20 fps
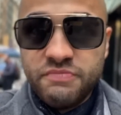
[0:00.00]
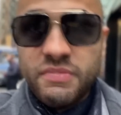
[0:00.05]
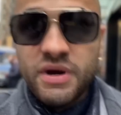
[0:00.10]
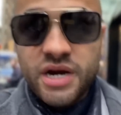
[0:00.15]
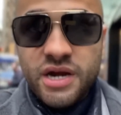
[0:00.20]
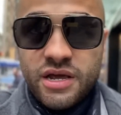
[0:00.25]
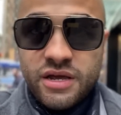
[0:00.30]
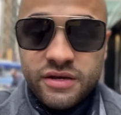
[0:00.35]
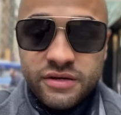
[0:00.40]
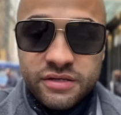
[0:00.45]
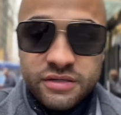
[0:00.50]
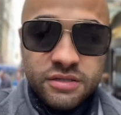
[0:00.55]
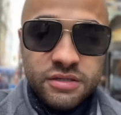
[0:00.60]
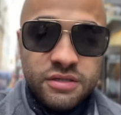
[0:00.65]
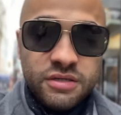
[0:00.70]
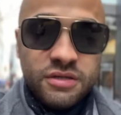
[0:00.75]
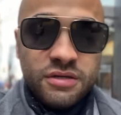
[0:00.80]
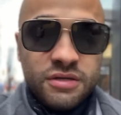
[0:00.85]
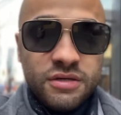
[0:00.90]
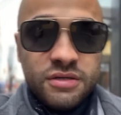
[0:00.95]
money.
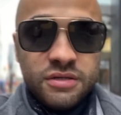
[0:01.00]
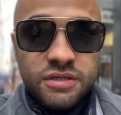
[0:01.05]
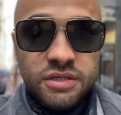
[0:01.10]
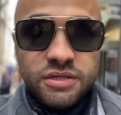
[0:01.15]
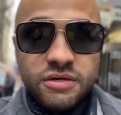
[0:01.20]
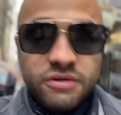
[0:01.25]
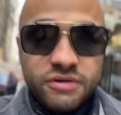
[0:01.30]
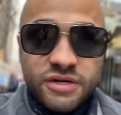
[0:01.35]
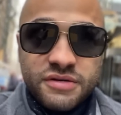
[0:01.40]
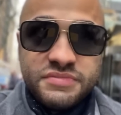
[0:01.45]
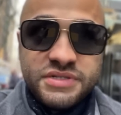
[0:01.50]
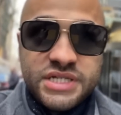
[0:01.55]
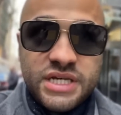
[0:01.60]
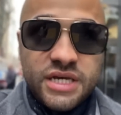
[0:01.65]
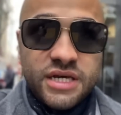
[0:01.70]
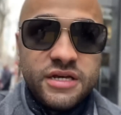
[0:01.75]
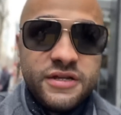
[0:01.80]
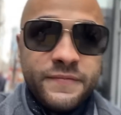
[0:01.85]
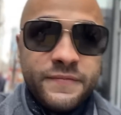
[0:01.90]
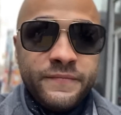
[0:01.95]
You know what I'm
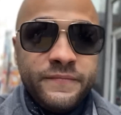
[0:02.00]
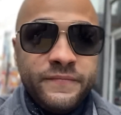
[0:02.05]
saying?